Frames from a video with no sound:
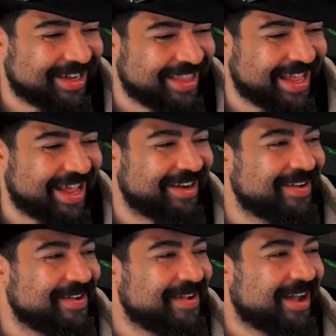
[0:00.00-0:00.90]
on that,
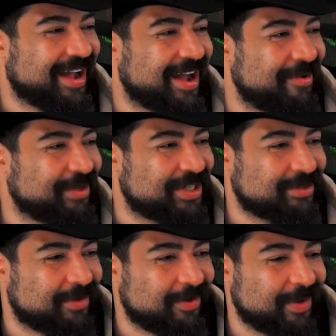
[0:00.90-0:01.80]
uh, which
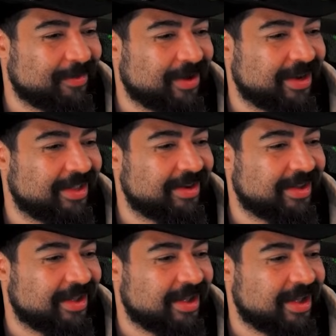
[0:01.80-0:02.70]
is what we wanted.
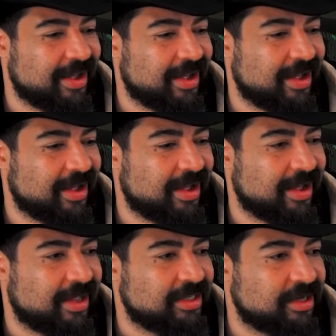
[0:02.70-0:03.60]
Uh,
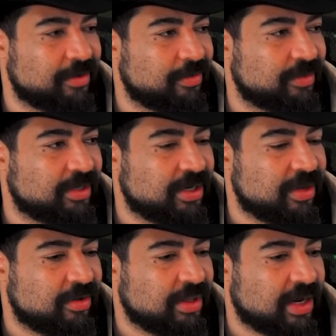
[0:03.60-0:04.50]
I don't
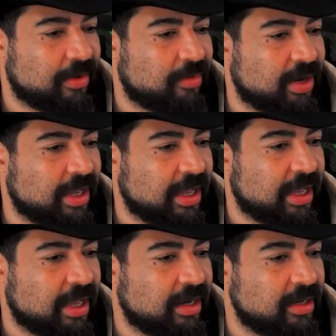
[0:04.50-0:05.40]
know that I want to
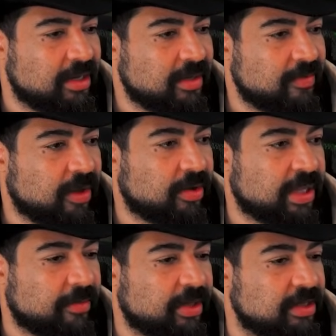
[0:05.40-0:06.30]
add. Oh,
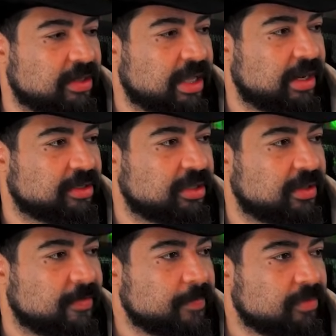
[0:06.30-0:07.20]
yeah, we can do that
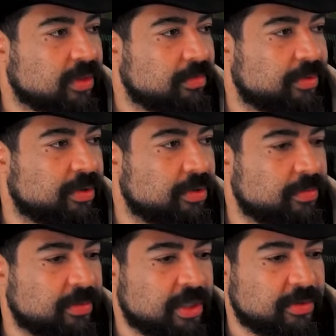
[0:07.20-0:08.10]
actually.
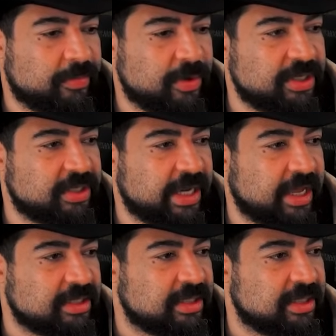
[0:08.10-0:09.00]
Boom. Another poison.
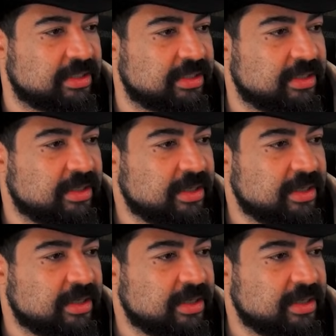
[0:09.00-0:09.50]
Excellence.